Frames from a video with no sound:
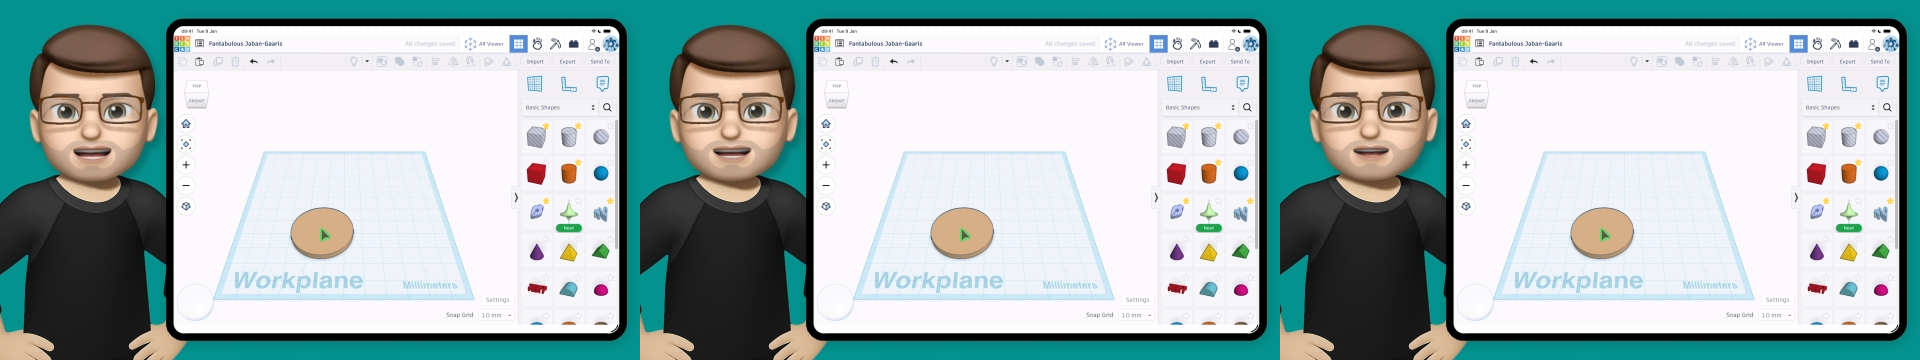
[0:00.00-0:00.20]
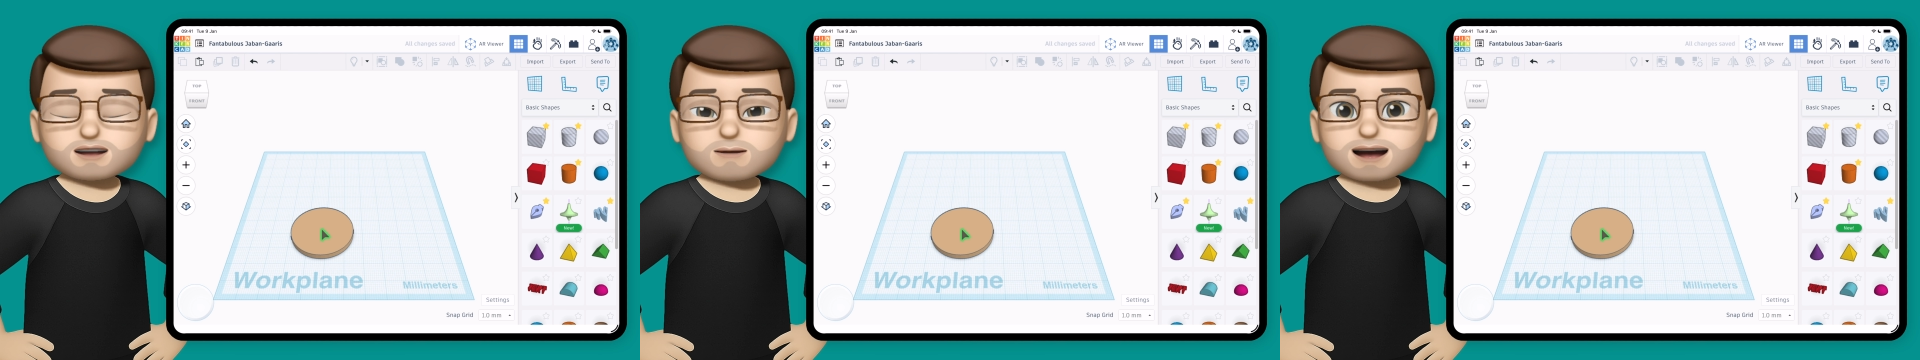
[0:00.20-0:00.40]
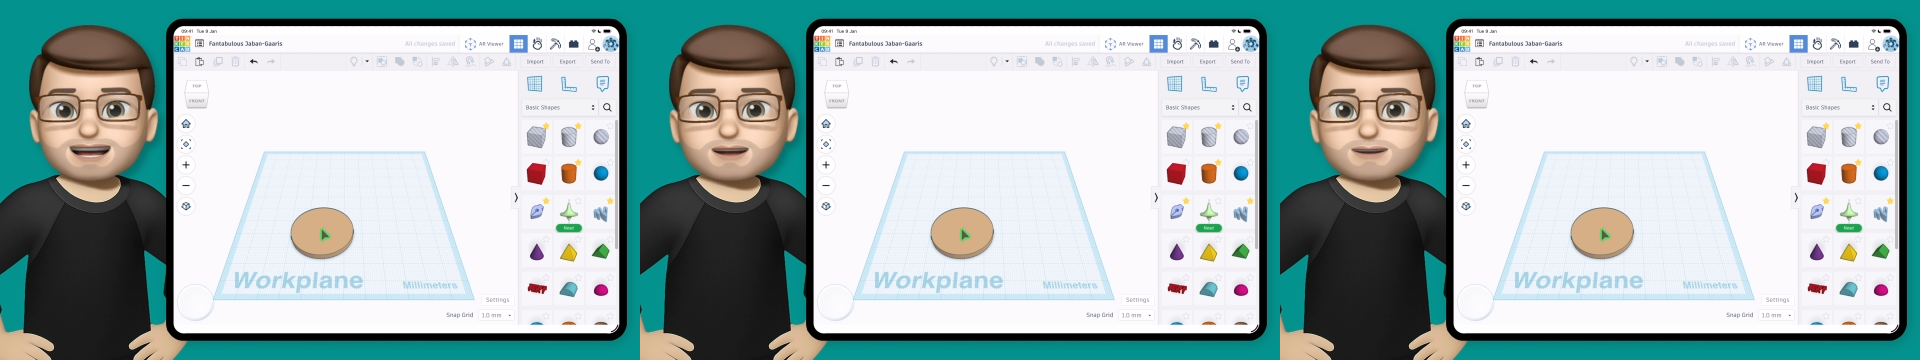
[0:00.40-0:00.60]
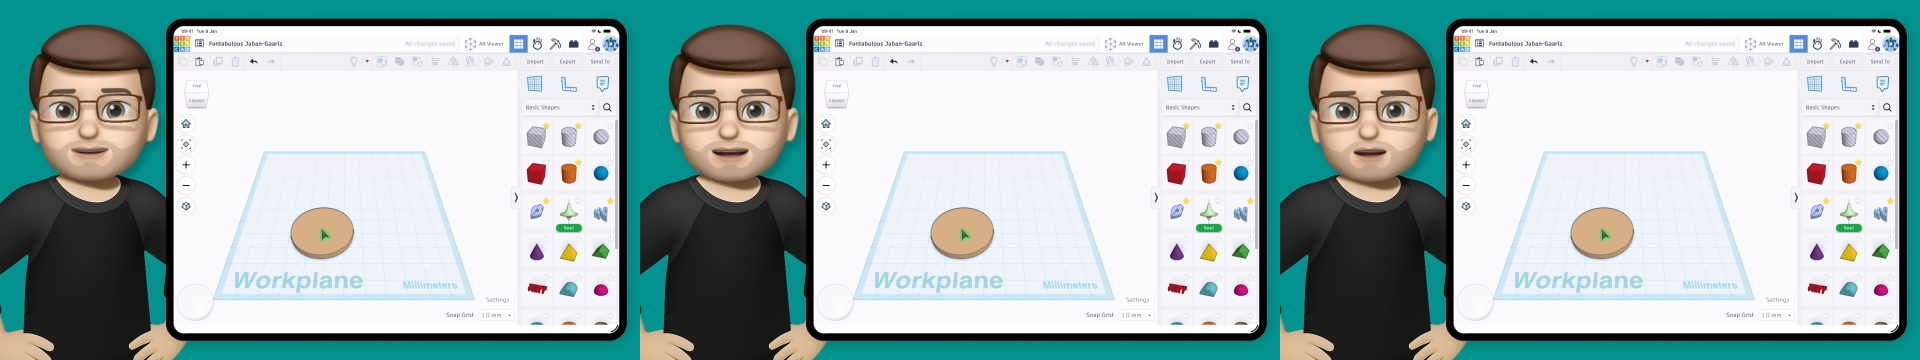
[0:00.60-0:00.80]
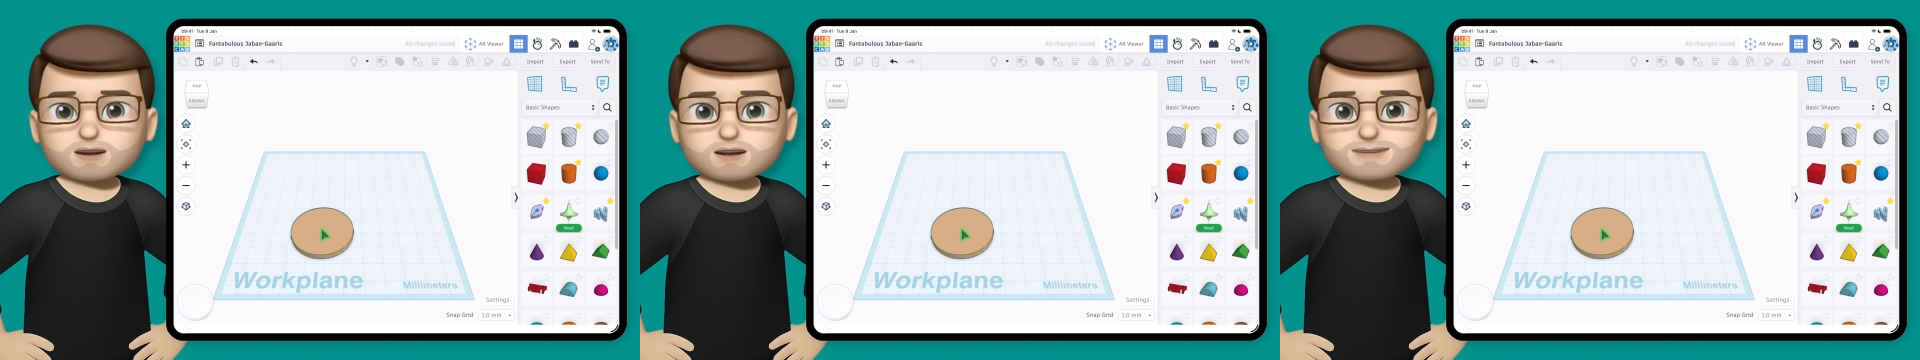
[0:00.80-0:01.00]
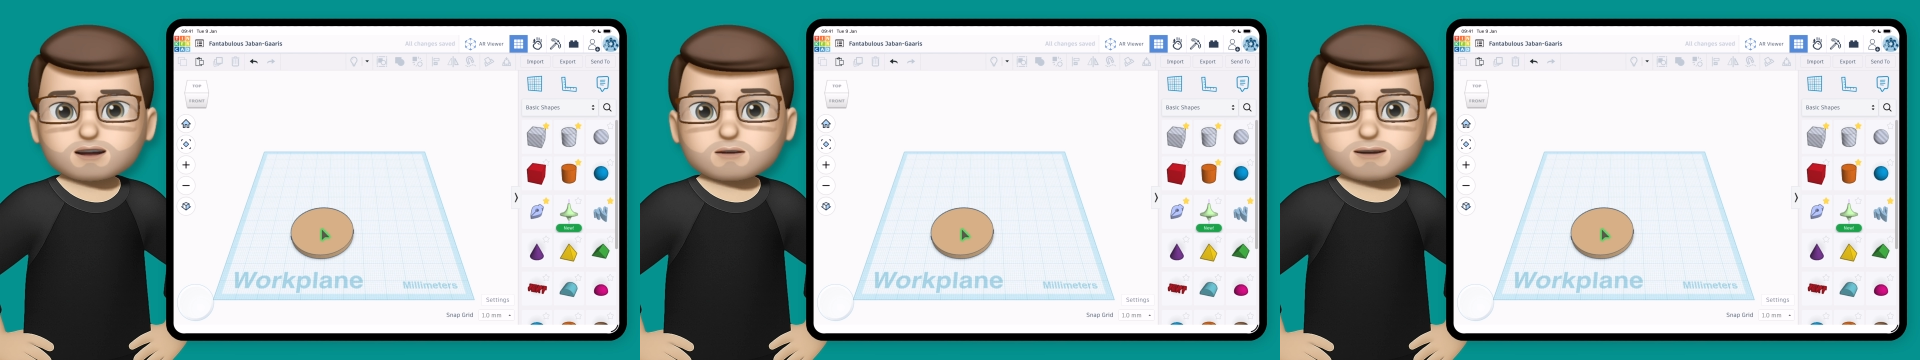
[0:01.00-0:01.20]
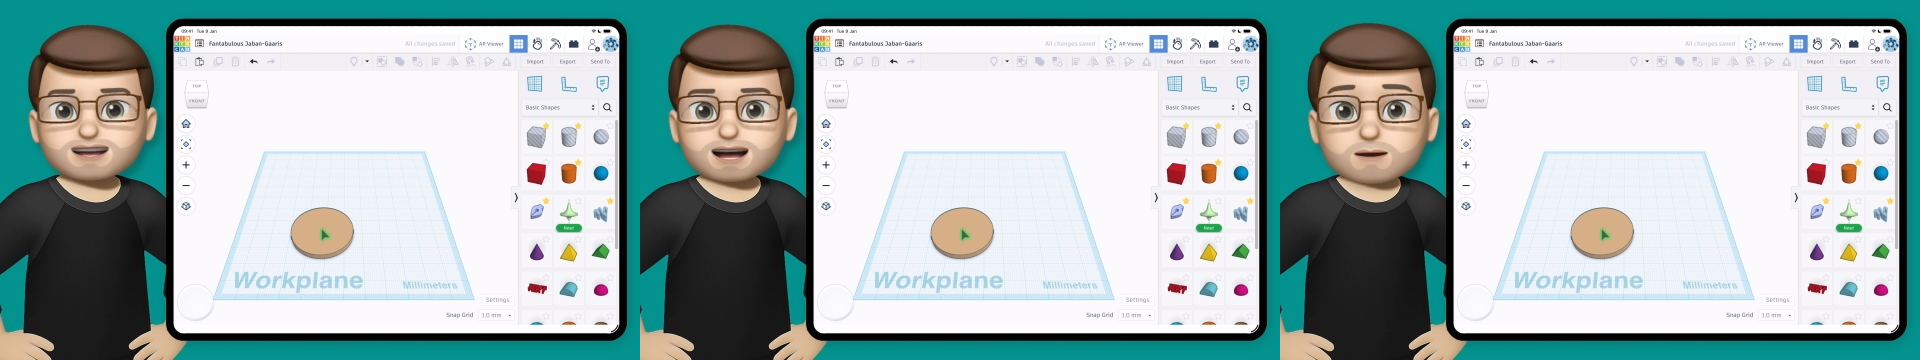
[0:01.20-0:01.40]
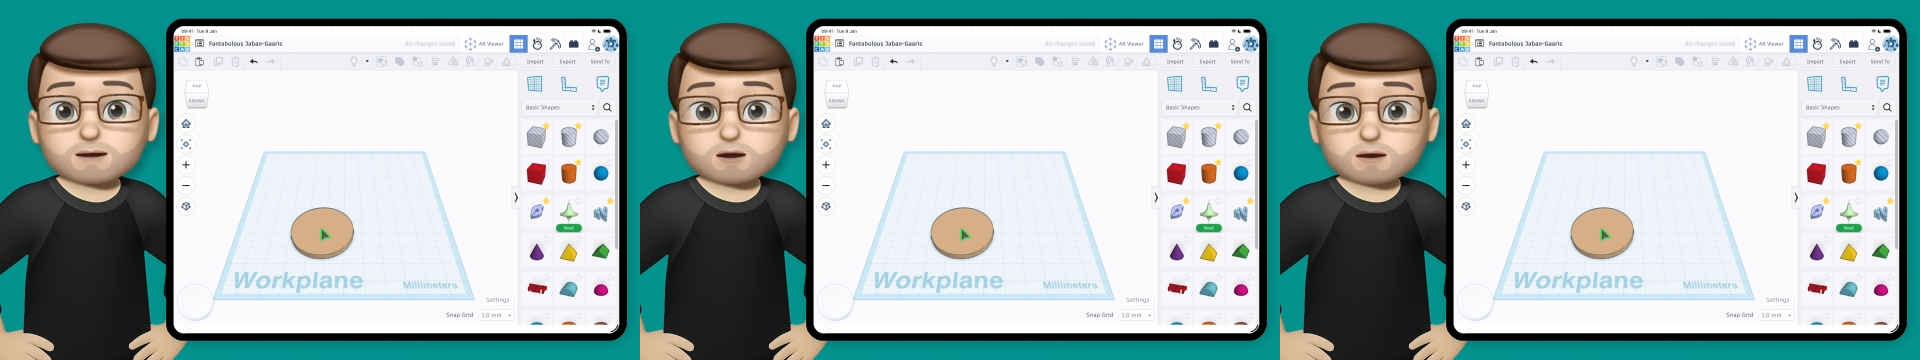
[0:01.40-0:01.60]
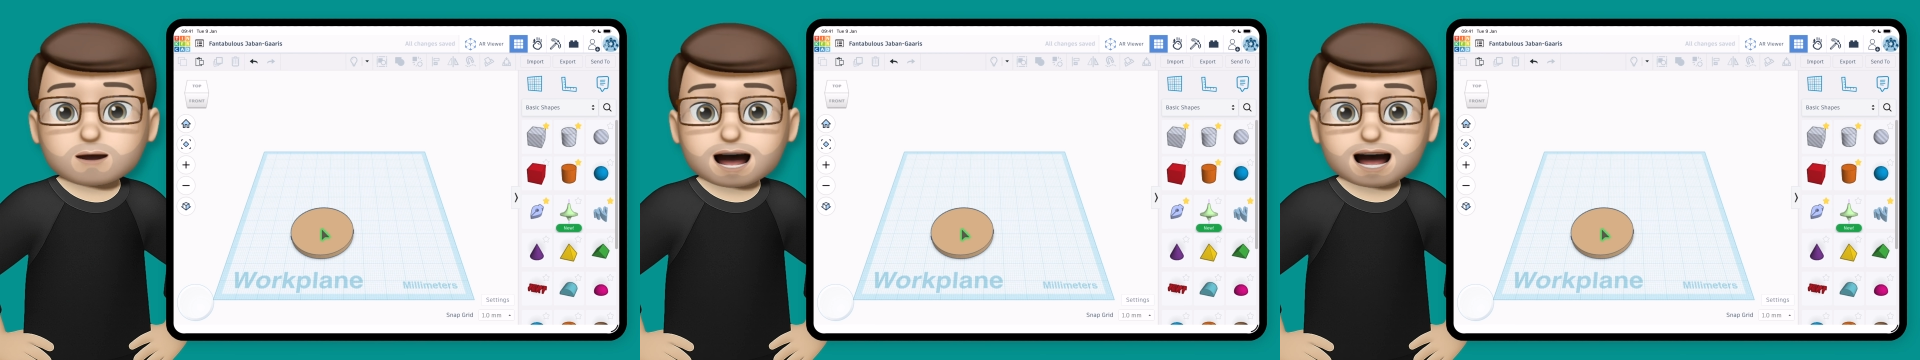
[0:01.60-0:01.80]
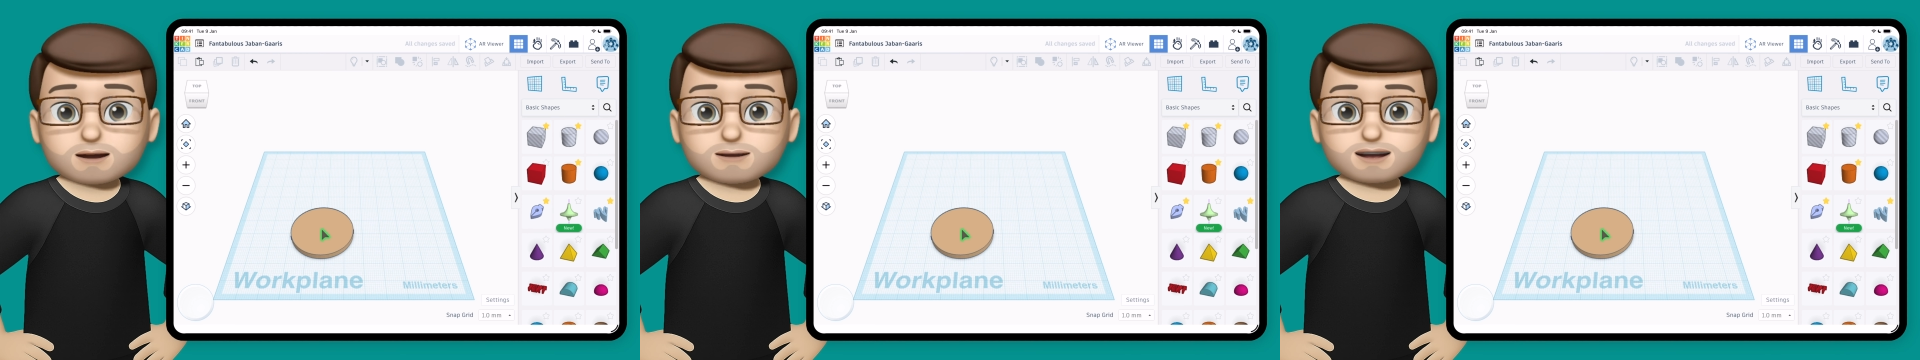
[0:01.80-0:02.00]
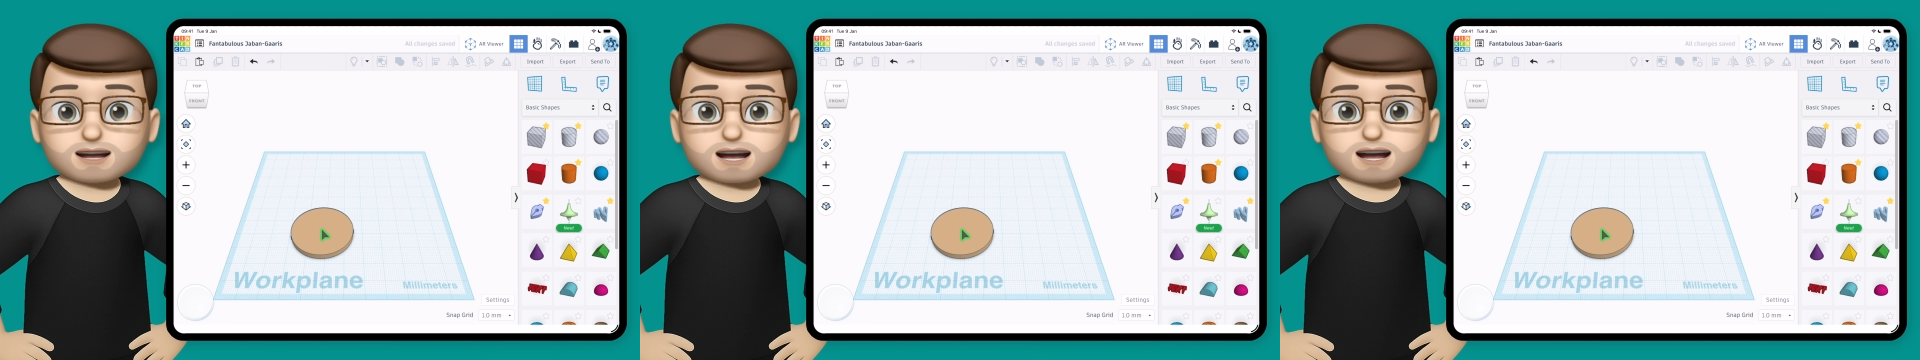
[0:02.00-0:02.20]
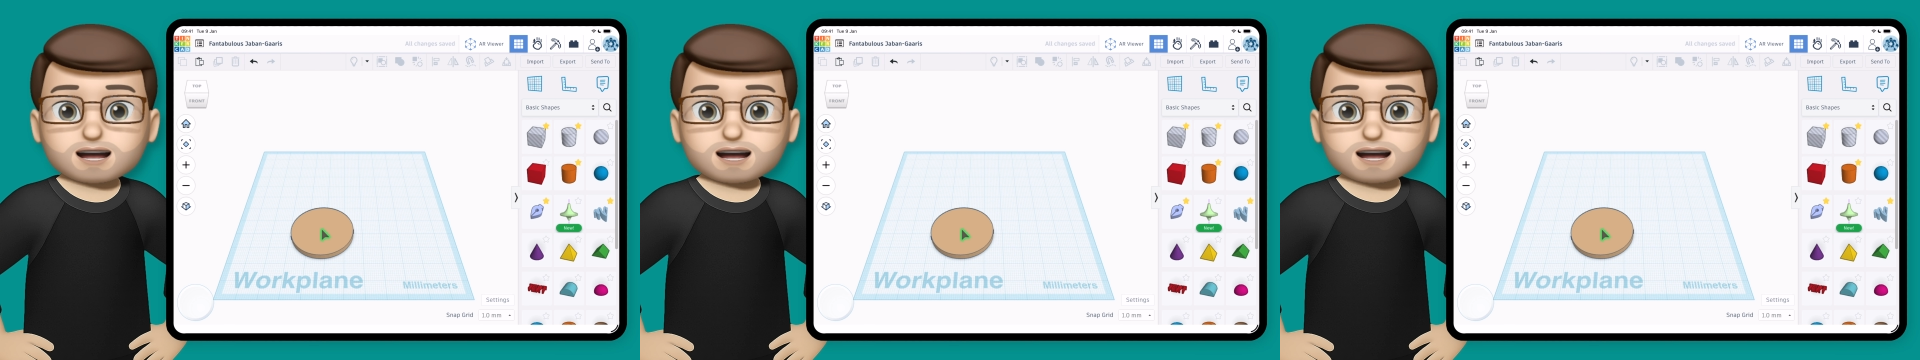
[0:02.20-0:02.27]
like the Pantheon or a Roman temple perhaps.